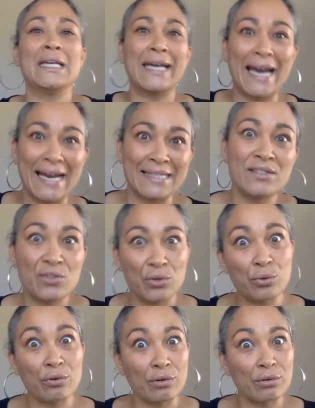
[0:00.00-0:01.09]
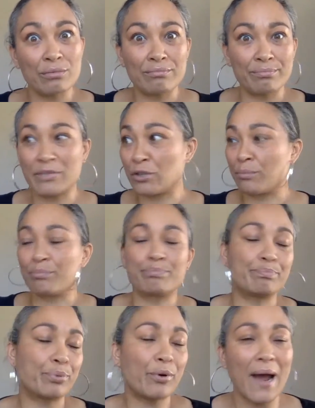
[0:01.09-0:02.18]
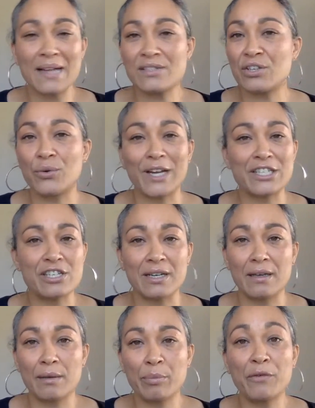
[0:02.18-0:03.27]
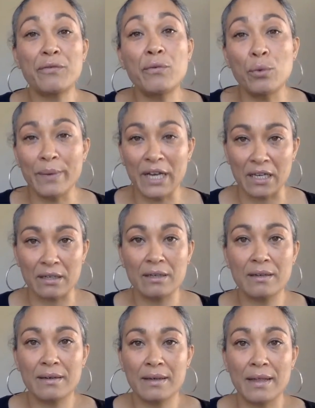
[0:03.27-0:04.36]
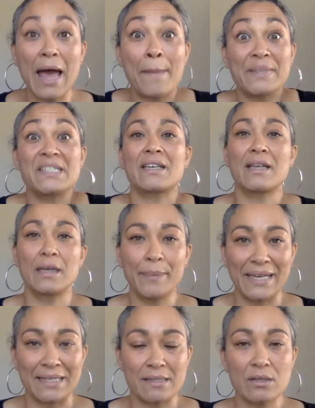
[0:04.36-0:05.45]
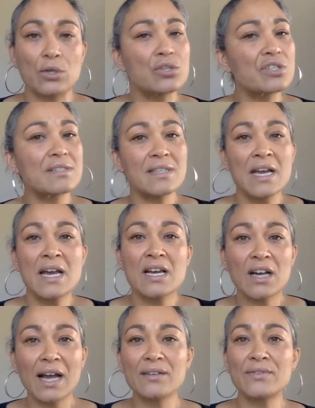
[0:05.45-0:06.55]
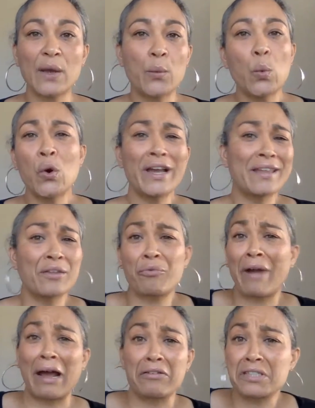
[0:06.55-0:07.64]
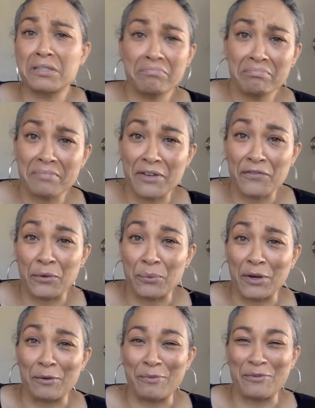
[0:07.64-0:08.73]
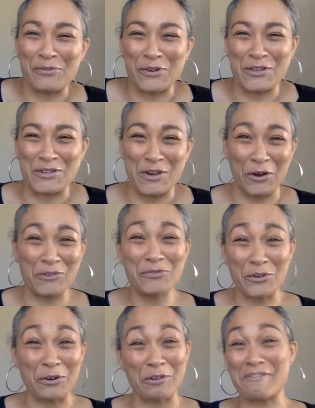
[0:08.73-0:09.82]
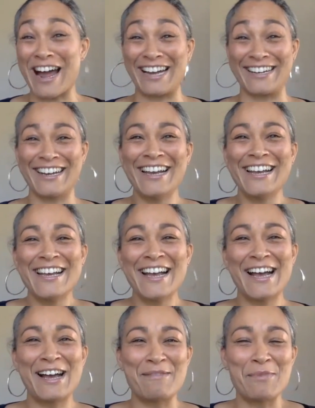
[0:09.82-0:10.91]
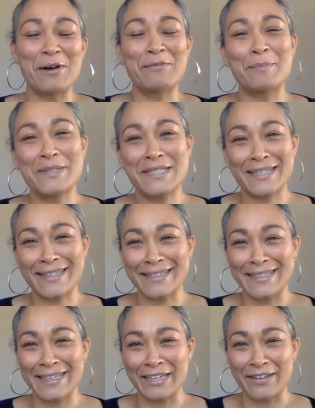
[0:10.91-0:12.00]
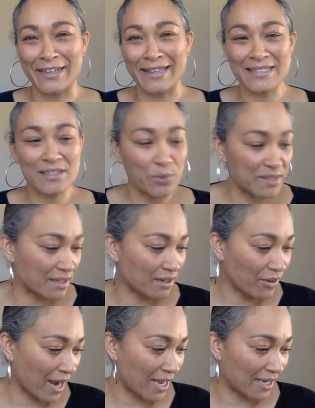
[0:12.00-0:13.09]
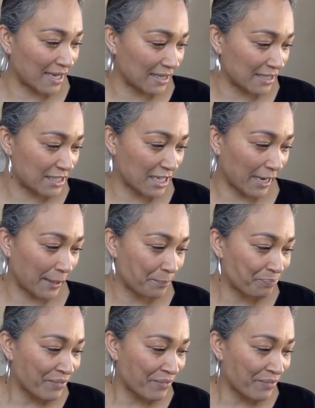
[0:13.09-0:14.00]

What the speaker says: as you're, prior to you actually performing a particular piece. So you're just kind of like walking the route, if you will, before you go for a run of a particular area. That's always a great analogy.